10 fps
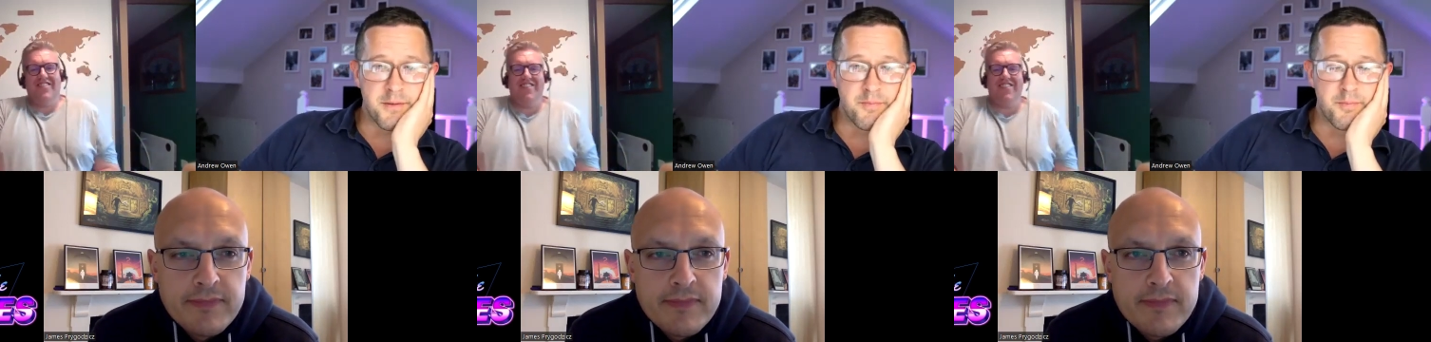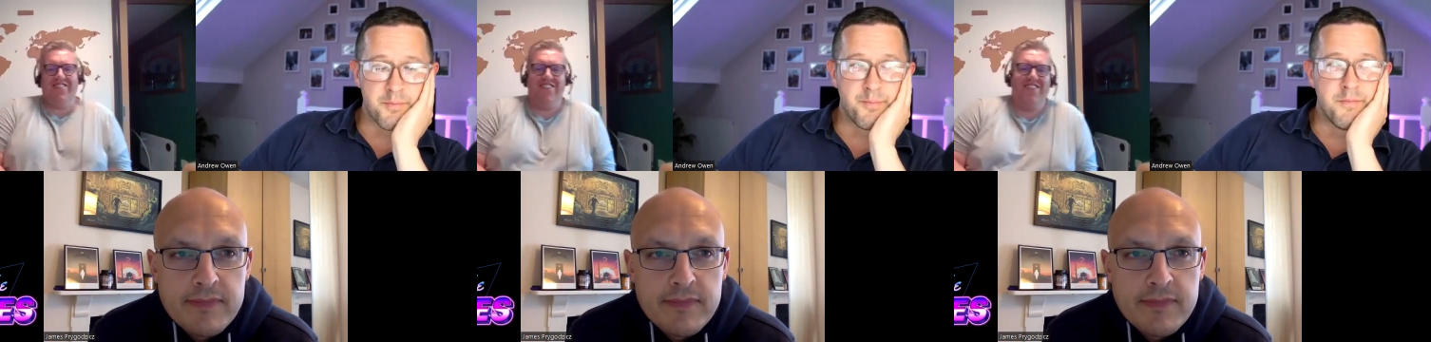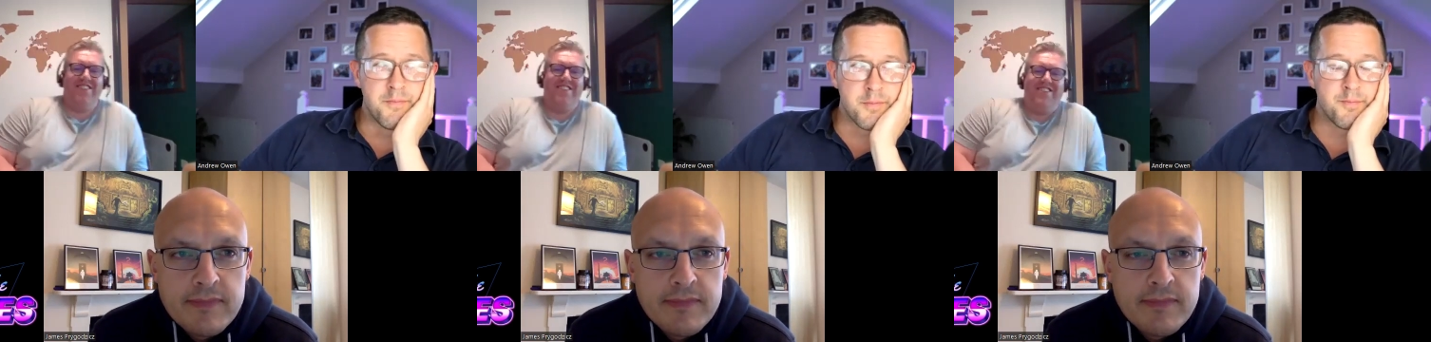
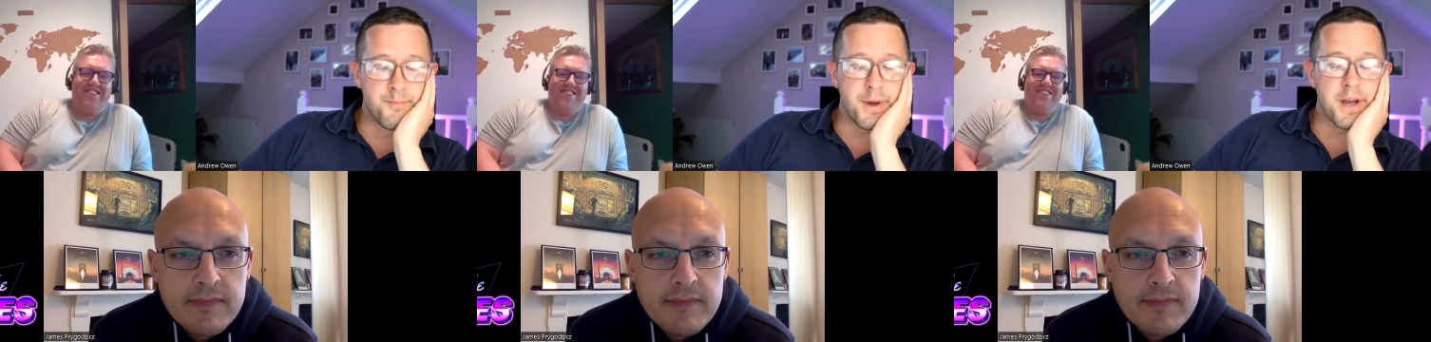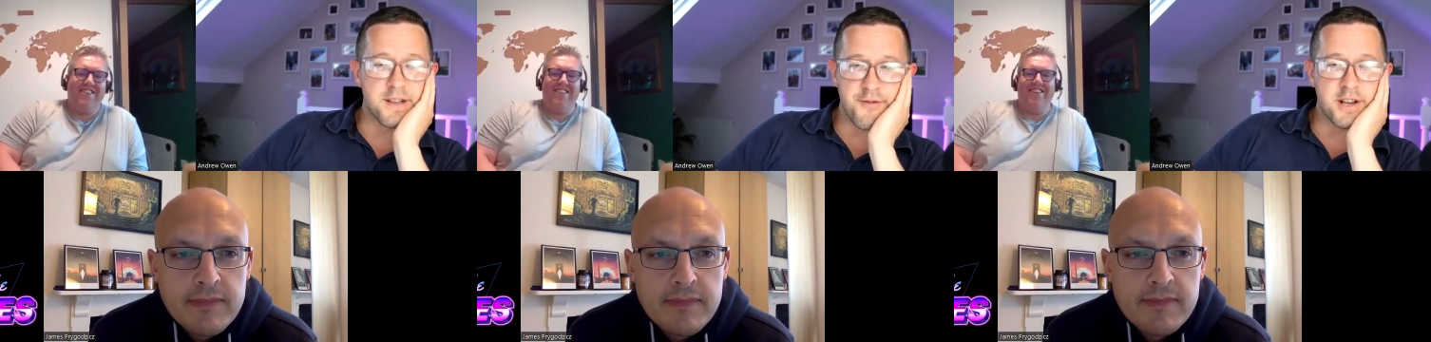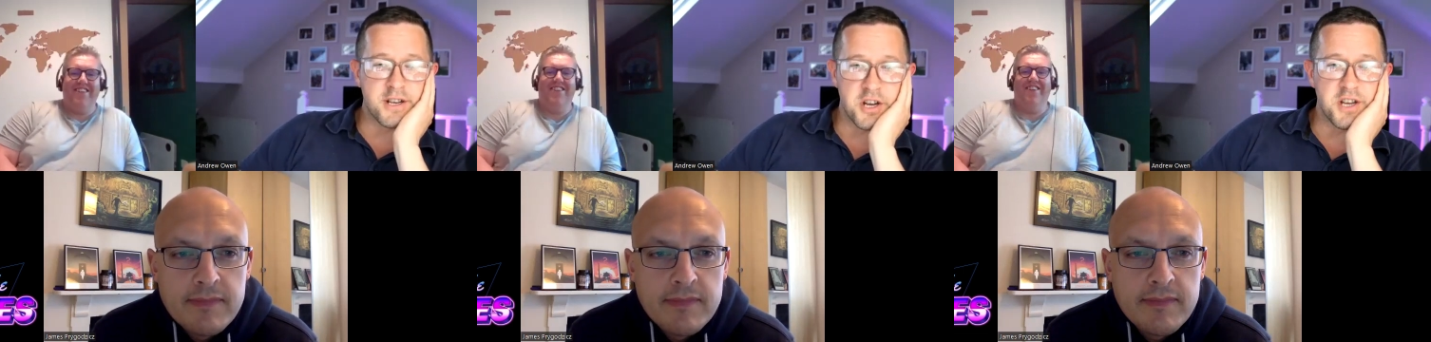Speaker 1: the biggest
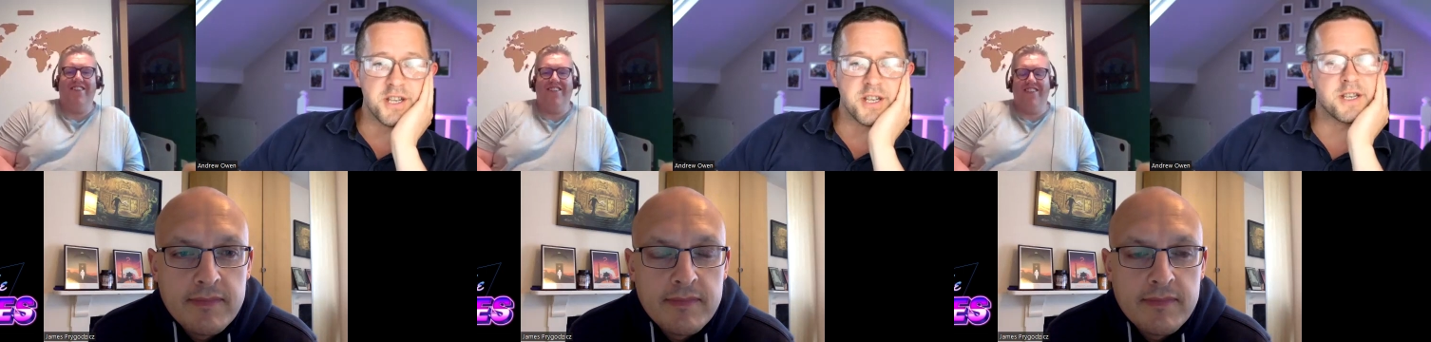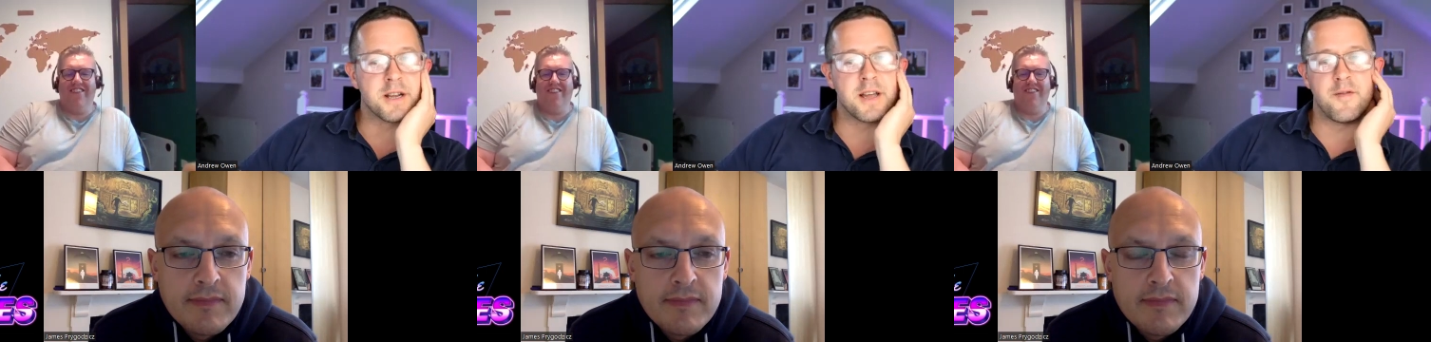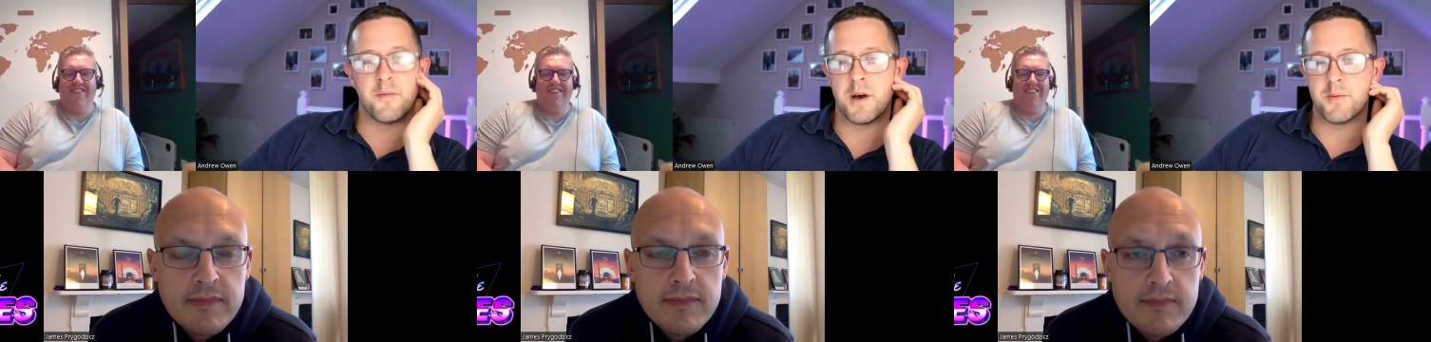franchises. I'll
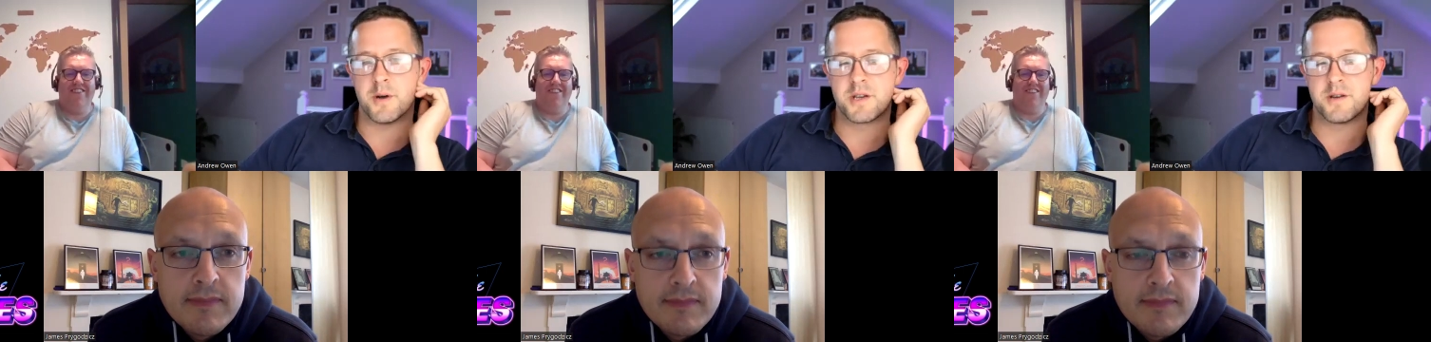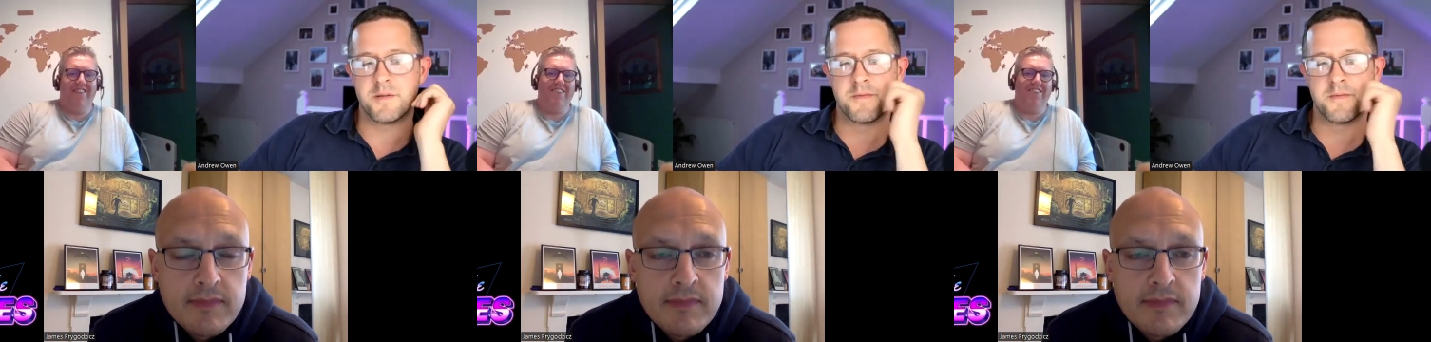give him that much.